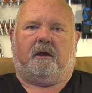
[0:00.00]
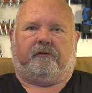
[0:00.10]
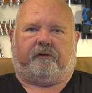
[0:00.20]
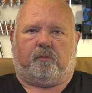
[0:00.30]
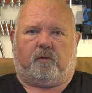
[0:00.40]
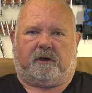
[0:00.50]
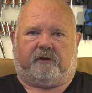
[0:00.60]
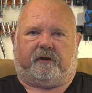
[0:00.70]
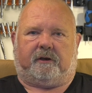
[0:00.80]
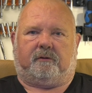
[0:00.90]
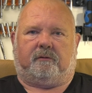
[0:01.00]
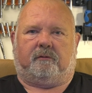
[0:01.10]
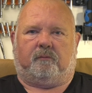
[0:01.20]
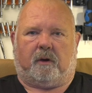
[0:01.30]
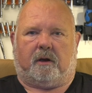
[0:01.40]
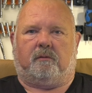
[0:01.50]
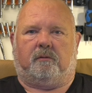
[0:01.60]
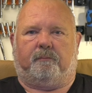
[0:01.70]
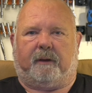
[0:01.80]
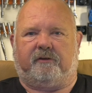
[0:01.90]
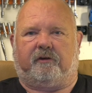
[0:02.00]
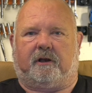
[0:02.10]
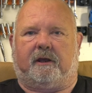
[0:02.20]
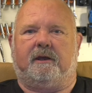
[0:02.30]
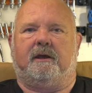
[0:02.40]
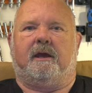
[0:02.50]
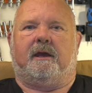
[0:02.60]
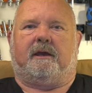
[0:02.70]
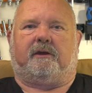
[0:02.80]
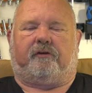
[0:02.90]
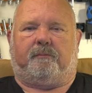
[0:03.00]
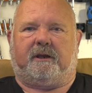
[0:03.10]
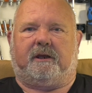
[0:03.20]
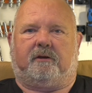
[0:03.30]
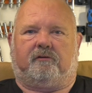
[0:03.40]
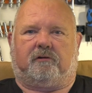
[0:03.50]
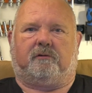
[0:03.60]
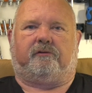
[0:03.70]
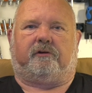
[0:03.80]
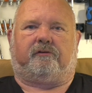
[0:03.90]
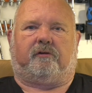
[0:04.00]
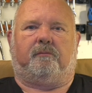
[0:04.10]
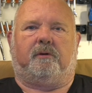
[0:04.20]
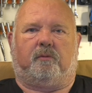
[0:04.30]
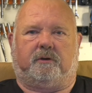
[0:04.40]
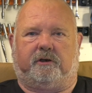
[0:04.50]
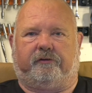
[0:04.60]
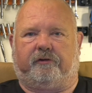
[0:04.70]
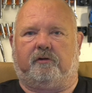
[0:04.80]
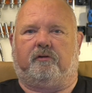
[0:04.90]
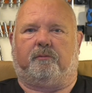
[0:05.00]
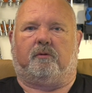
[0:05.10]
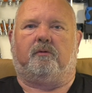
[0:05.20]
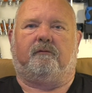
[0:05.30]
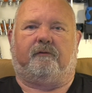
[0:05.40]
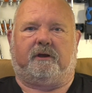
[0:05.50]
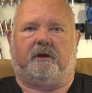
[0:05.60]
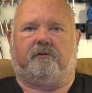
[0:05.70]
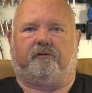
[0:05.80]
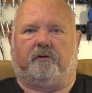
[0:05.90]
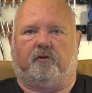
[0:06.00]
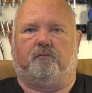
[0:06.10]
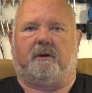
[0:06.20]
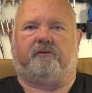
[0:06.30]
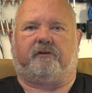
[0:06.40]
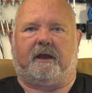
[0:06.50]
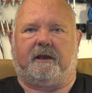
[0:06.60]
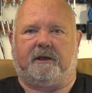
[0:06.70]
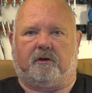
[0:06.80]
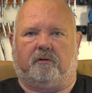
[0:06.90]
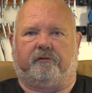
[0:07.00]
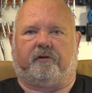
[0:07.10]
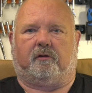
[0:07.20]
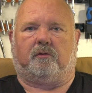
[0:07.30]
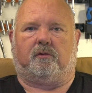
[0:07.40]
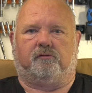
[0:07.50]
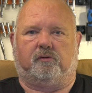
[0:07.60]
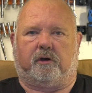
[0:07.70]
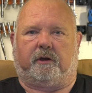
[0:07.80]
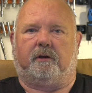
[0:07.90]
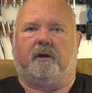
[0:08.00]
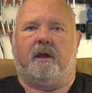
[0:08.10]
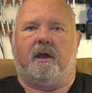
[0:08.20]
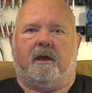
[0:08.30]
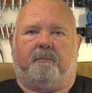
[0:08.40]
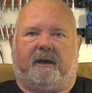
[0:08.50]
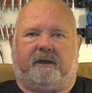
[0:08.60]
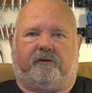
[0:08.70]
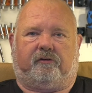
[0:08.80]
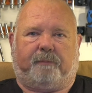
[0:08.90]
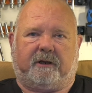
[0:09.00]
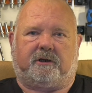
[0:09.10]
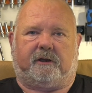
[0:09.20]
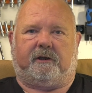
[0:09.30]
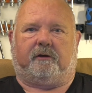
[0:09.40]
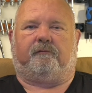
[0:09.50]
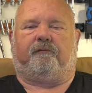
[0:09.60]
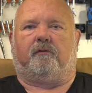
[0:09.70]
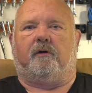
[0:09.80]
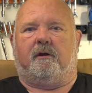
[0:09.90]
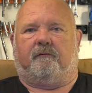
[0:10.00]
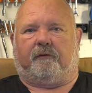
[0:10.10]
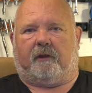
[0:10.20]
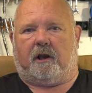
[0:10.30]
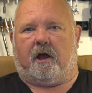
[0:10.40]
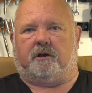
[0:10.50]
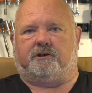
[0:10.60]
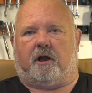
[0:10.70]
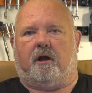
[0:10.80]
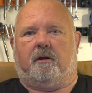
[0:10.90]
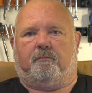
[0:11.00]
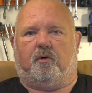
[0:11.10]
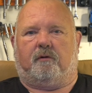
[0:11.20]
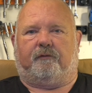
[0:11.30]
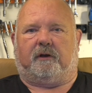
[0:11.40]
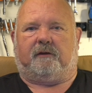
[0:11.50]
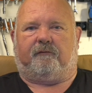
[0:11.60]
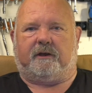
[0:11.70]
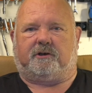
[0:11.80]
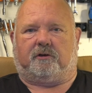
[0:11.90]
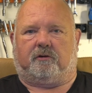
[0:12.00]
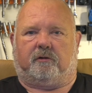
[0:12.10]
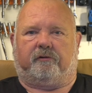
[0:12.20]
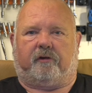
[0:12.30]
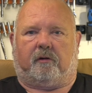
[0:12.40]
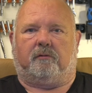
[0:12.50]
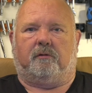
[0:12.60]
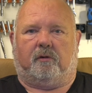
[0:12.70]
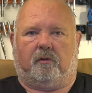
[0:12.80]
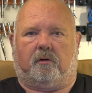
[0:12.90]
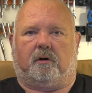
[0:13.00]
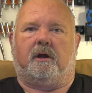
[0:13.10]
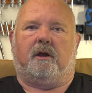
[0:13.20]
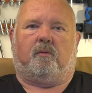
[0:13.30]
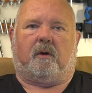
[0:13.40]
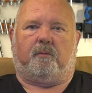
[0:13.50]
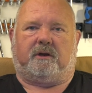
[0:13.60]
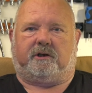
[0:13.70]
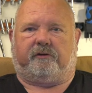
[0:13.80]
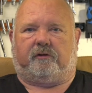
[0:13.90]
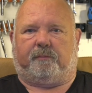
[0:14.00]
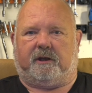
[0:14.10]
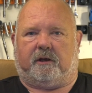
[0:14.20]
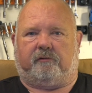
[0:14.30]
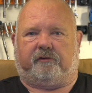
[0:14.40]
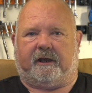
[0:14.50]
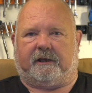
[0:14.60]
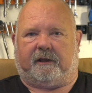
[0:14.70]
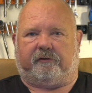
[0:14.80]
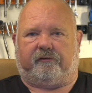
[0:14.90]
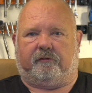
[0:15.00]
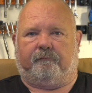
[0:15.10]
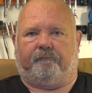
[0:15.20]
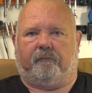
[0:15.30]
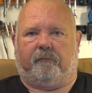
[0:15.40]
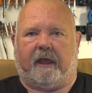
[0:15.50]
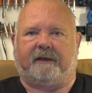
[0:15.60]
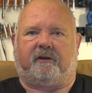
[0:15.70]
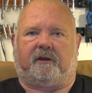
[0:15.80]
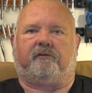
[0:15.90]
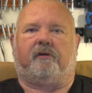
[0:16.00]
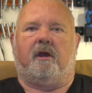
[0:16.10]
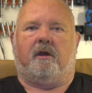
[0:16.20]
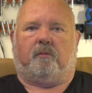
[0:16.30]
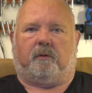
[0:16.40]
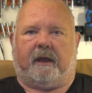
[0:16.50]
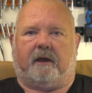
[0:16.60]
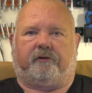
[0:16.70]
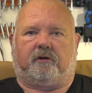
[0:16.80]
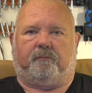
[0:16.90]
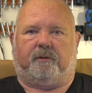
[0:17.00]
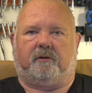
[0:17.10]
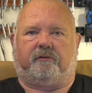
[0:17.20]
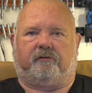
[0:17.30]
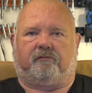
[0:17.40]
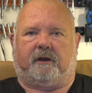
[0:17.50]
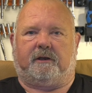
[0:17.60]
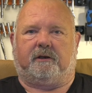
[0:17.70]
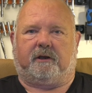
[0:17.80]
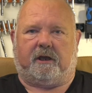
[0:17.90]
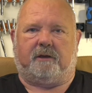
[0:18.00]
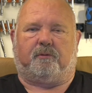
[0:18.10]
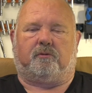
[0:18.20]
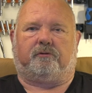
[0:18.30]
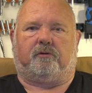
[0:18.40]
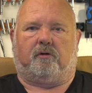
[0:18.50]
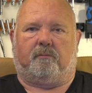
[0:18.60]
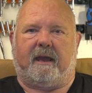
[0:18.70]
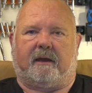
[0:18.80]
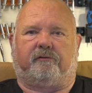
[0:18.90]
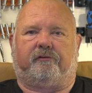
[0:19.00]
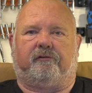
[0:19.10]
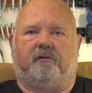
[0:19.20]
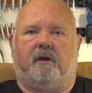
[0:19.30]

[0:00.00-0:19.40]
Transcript: So what is it? Well, basically it's a MIDI control system which is suitable for use on almost any console or organ, but is especially useful for the larger, more fully featured console, or one which is to be used headless. That is, without a computer screen, keyboard or mouse.